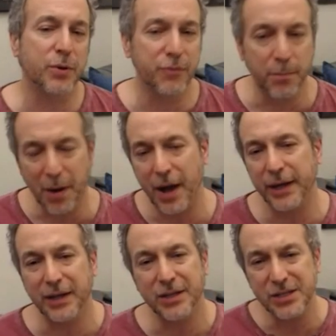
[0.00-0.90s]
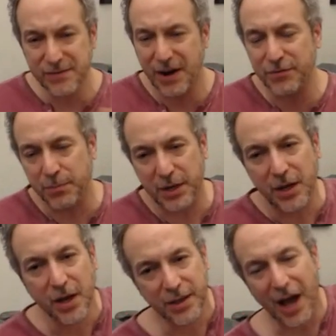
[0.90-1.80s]
if you're buying, it doesn't even have to
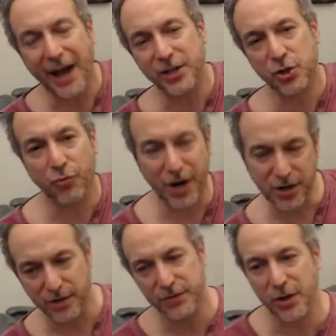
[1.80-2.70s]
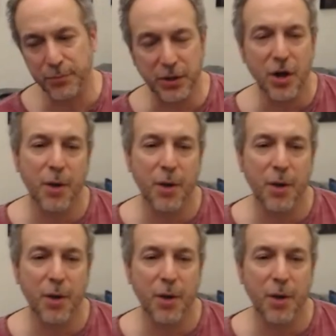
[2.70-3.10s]
be the highest graded of something,